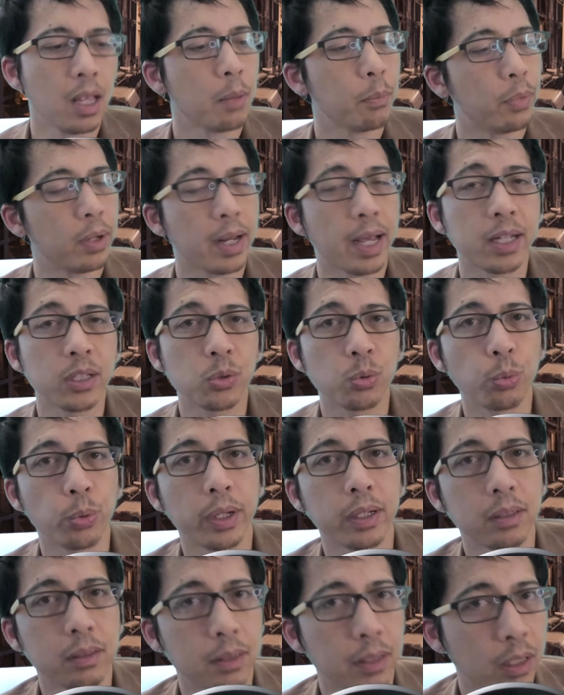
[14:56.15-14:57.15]
But as
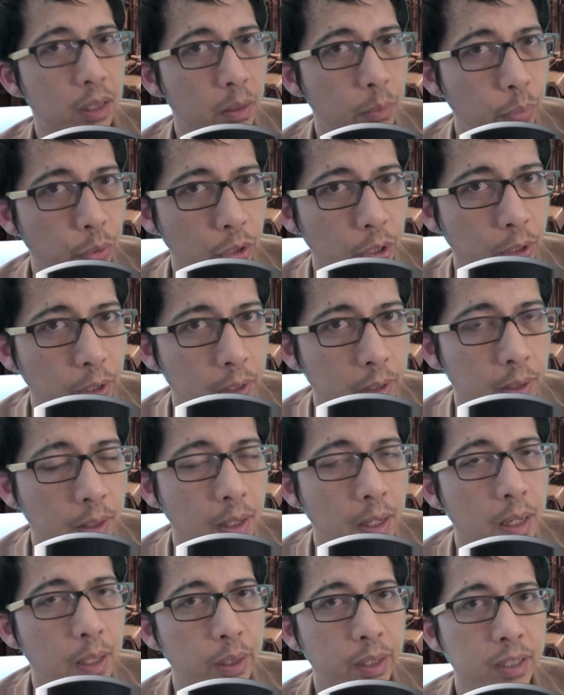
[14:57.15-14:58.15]
written in the book,
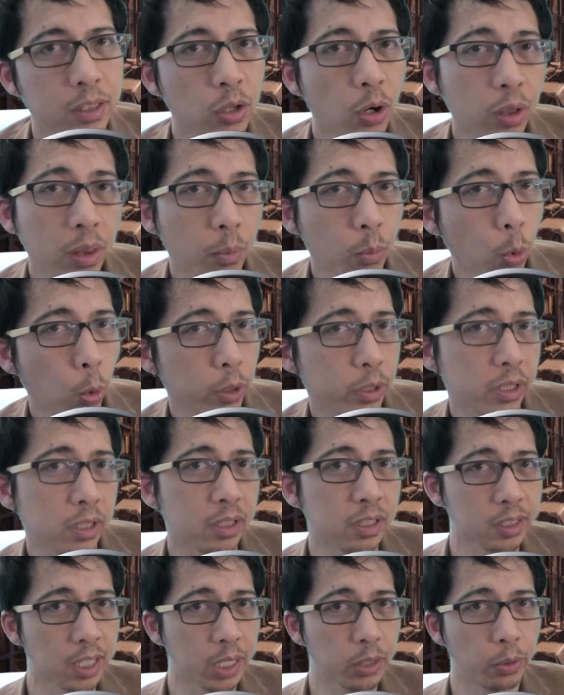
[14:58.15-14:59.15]
These are the more
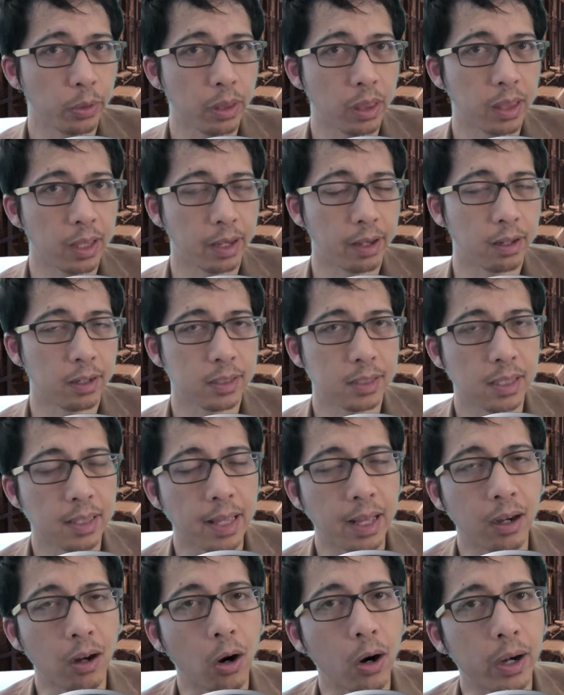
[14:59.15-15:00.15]
subtle things
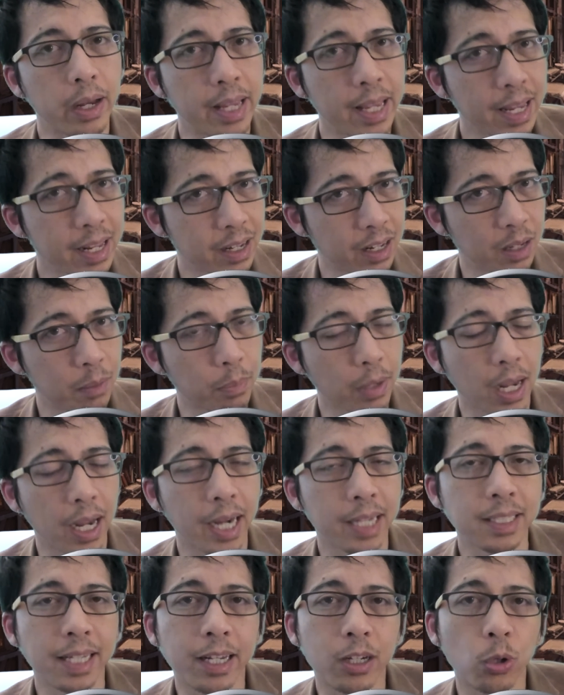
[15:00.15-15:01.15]
that are hidden
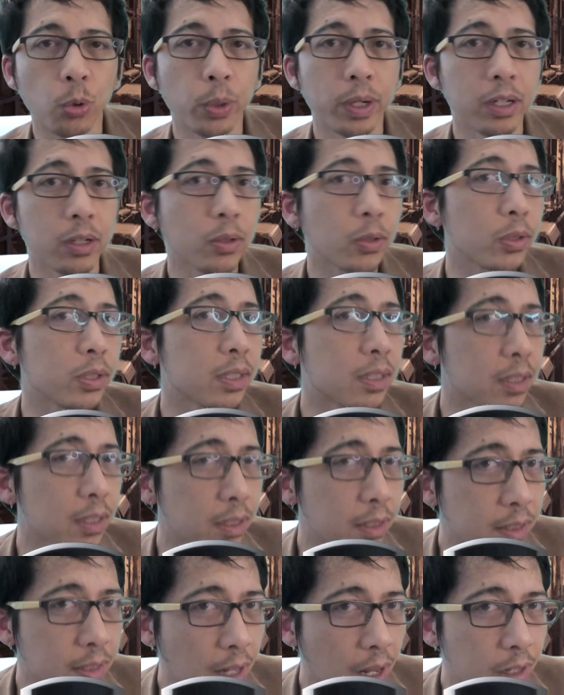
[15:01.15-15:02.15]
behind a critical
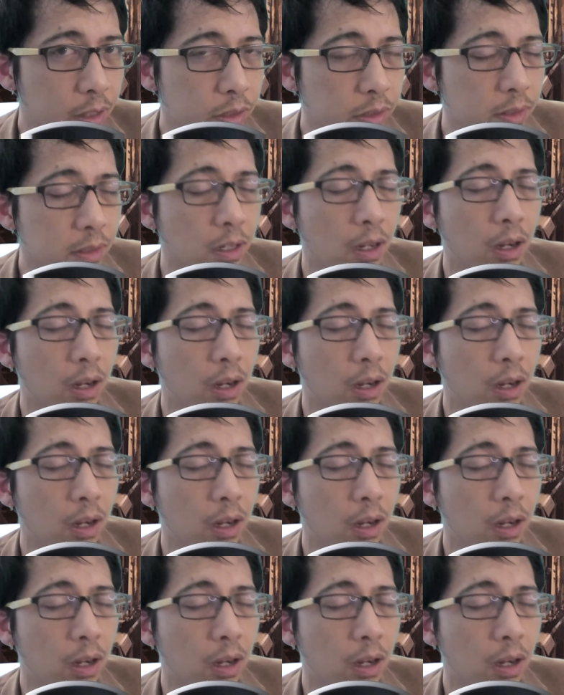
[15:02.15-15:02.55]
success